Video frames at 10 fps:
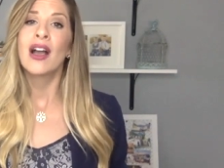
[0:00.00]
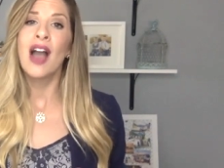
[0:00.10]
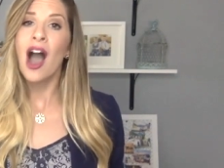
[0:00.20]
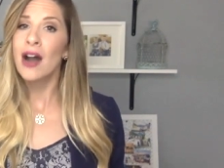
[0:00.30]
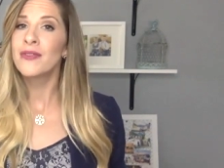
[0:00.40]

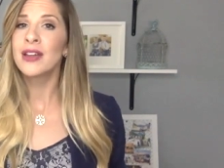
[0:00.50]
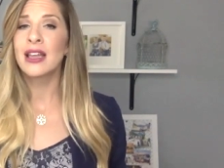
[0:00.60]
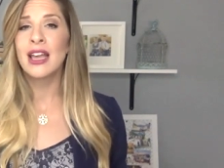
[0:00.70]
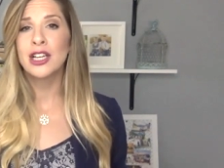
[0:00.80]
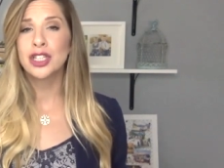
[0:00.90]

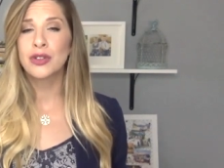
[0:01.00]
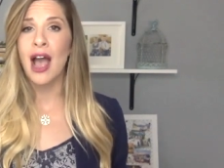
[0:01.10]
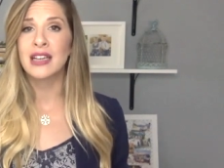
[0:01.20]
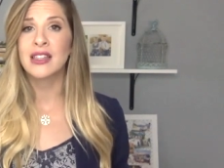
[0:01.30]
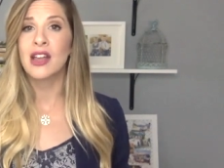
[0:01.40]
confidently
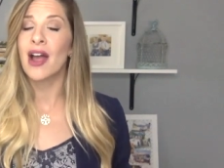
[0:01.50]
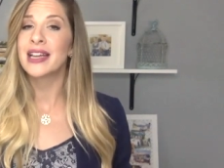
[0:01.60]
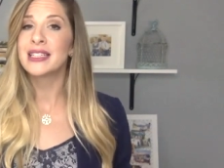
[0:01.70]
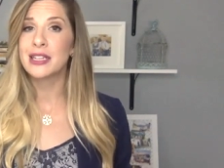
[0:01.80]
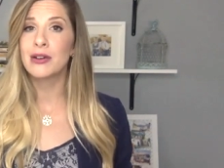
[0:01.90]
attract their
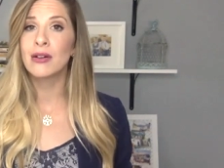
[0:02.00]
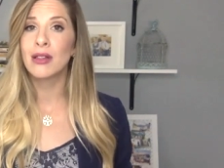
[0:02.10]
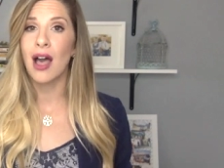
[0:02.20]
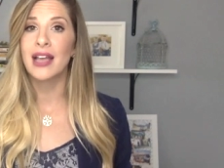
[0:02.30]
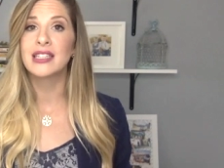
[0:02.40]
ideal
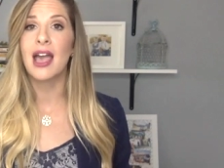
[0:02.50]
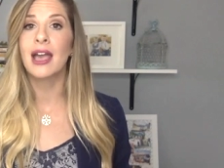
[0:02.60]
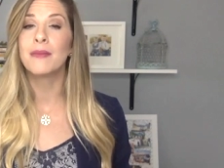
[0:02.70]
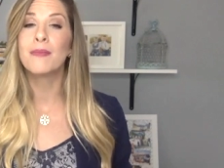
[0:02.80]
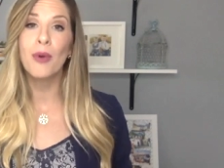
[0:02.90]
clients
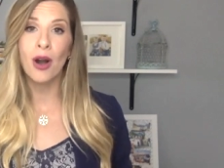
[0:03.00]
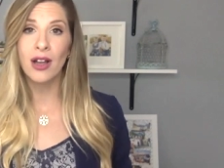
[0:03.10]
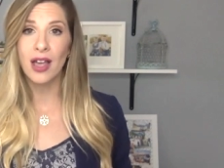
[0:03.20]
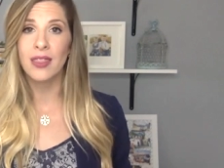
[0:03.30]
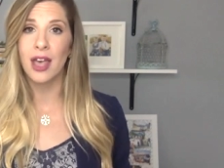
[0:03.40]
and
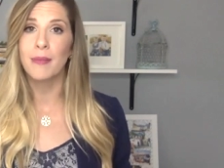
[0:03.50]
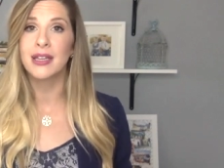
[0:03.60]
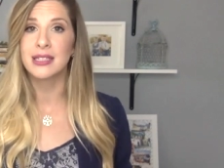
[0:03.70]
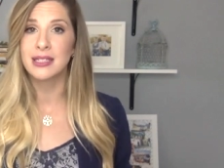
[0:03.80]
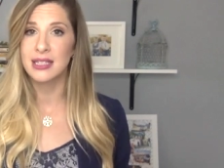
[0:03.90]
book them
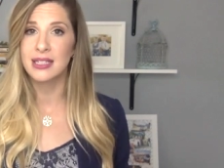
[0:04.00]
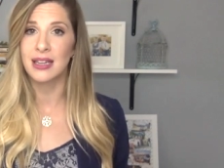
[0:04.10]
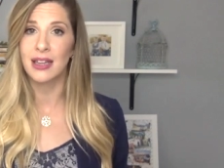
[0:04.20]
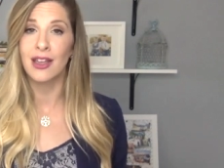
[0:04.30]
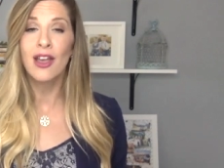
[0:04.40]

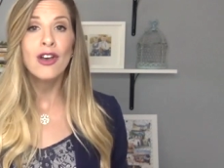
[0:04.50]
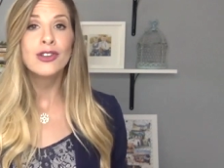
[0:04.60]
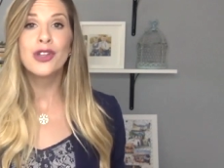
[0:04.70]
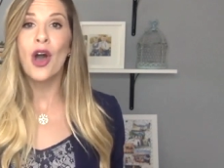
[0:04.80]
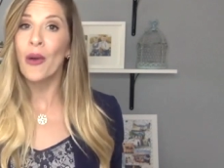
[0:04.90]
consistently.
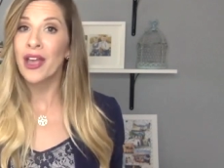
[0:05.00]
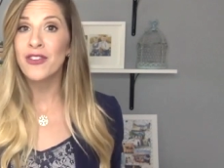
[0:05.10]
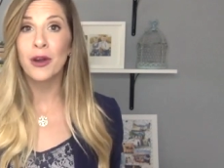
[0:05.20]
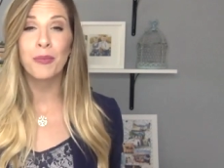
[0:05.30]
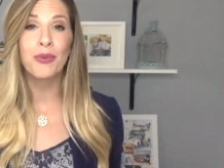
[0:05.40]
So
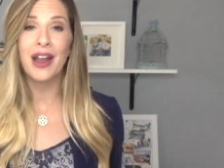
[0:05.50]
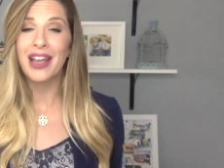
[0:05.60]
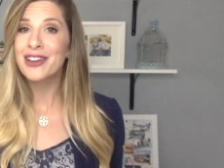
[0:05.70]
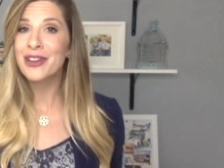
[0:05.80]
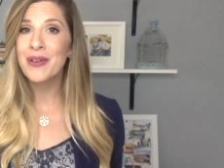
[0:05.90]
if you're
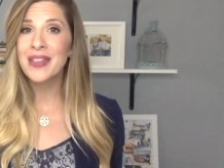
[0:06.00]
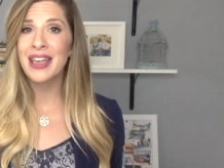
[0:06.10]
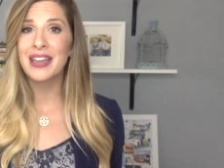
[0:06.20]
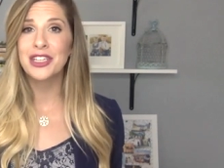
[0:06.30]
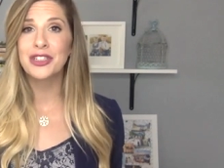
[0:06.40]
brand new in
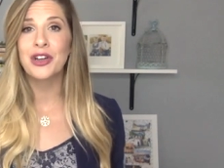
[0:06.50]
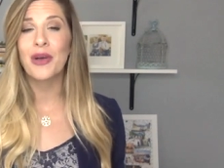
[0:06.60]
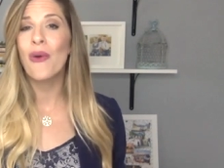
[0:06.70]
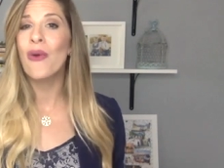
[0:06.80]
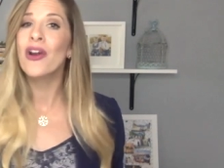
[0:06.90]
the industry,
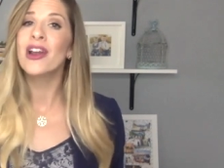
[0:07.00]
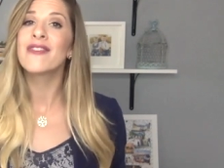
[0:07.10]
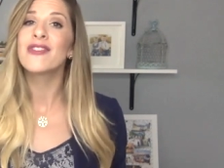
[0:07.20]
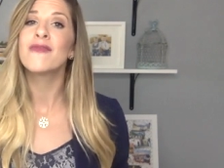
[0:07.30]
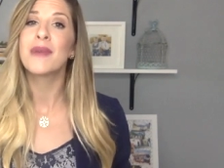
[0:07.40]
or
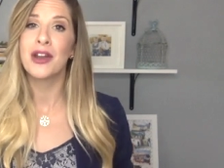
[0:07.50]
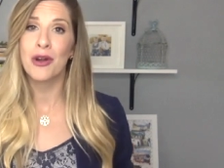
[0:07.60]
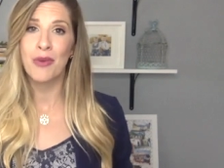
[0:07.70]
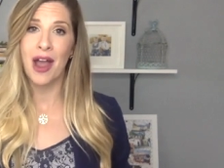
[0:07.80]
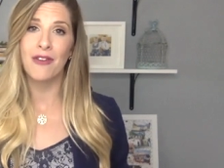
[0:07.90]
if you've been
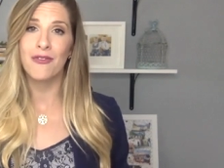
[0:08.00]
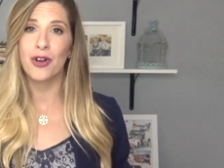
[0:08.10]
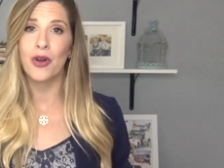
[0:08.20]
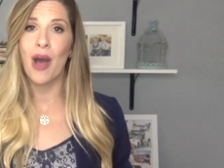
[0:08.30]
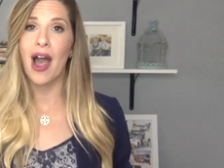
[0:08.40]
around
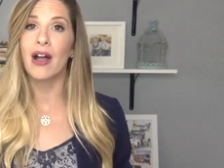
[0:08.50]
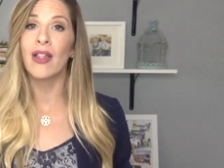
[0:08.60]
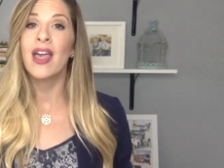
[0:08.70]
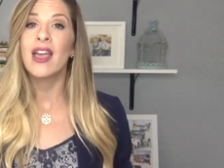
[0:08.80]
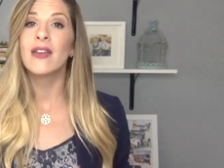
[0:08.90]
for a
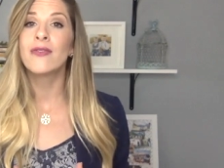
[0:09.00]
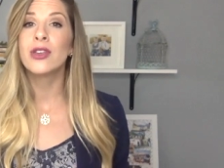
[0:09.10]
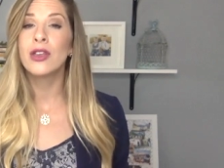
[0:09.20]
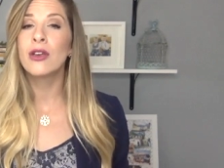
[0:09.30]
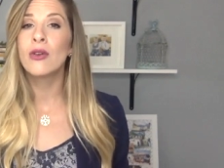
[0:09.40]
while, if
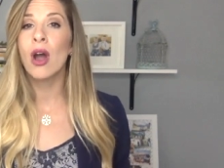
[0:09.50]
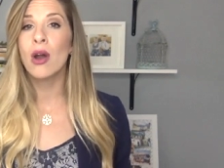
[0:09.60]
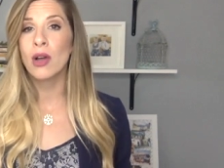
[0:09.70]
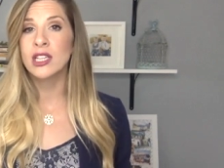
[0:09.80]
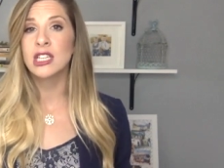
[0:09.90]
you
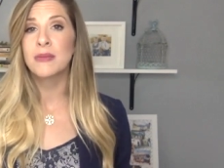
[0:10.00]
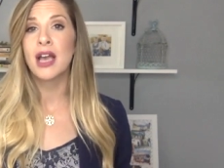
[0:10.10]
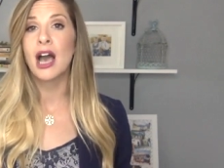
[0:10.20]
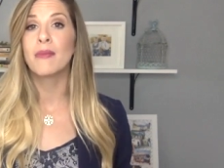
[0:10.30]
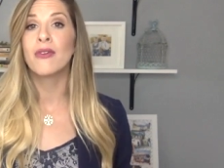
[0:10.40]
are wanting to
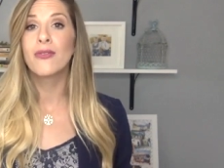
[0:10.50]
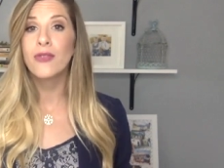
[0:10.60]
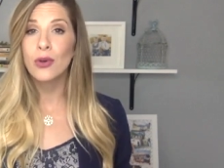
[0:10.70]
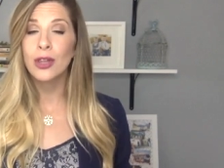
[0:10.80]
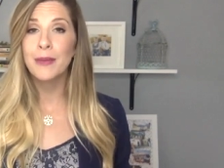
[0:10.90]
become
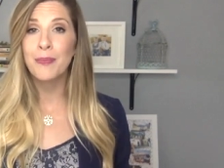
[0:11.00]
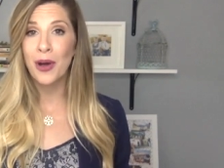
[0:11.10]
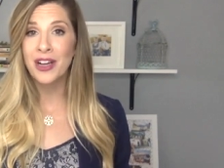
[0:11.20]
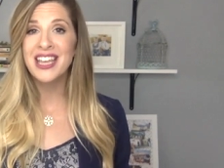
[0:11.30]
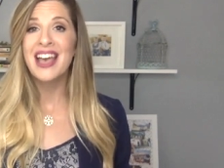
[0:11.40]
fully
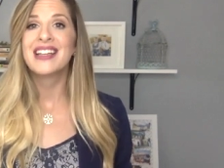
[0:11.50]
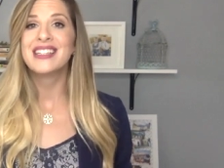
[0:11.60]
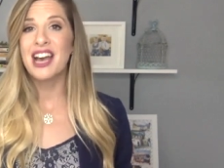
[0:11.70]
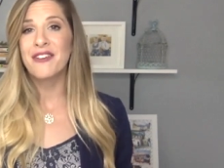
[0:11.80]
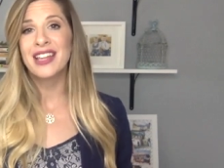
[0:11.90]
booked,
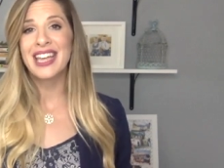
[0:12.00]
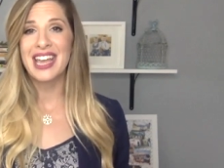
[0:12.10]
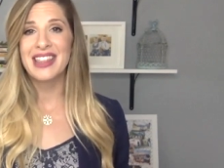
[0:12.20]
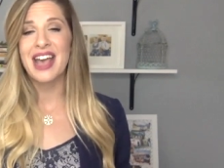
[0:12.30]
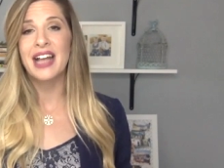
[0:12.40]
definitely
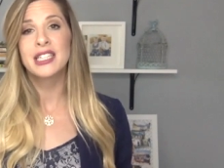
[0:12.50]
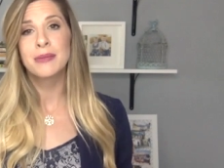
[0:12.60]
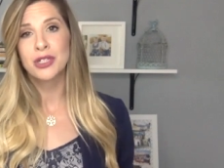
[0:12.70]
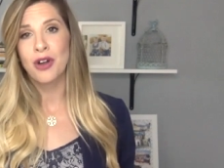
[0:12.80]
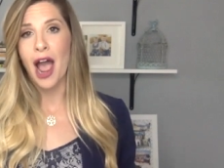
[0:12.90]
hit that
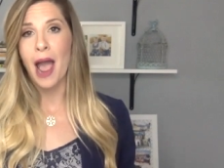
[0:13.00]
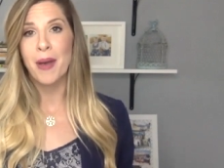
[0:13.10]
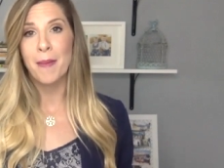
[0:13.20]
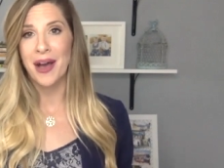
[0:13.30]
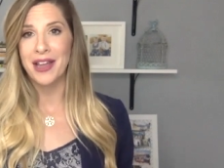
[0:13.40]
subscribe
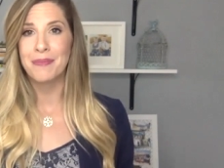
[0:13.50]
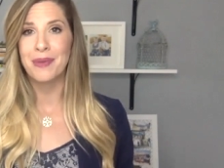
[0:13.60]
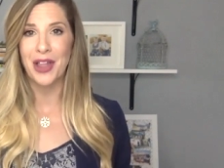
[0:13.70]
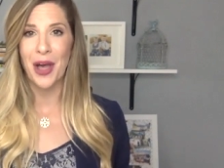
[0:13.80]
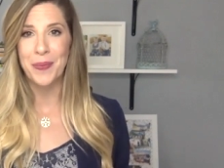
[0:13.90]
button
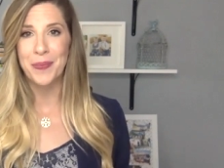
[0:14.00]
below.